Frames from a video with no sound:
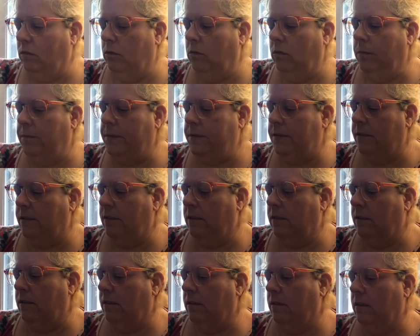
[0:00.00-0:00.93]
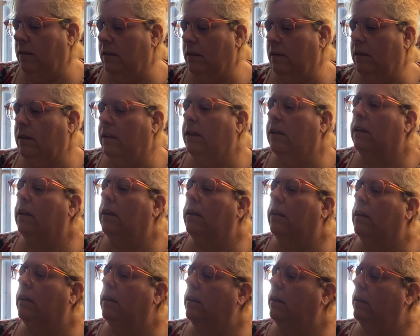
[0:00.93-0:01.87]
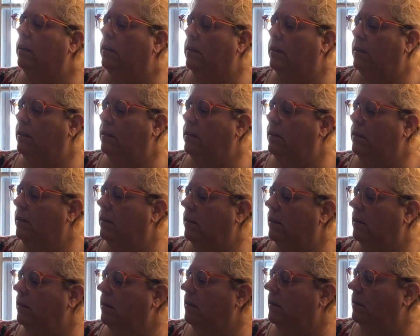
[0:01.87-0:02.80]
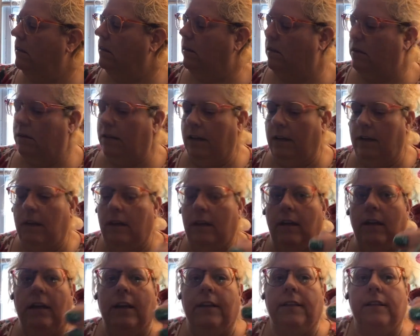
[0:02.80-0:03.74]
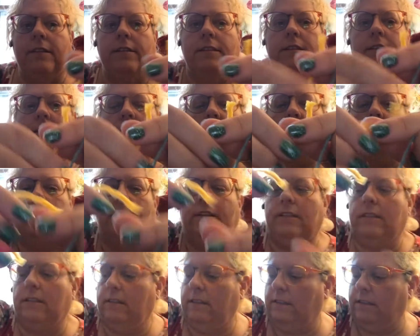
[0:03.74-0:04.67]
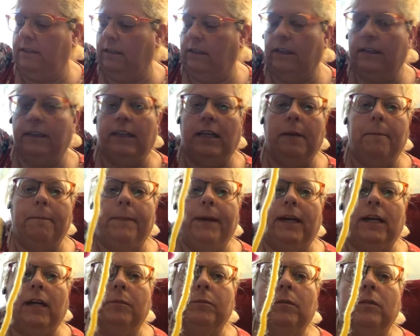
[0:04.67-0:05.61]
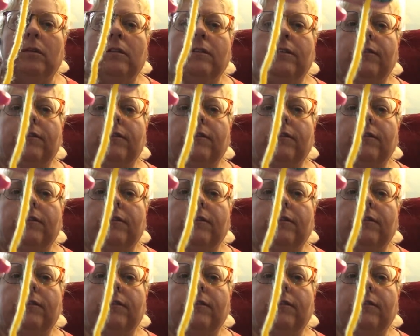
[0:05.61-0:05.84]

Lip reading: Whoops. Is this it? Okay. This is the Impeccable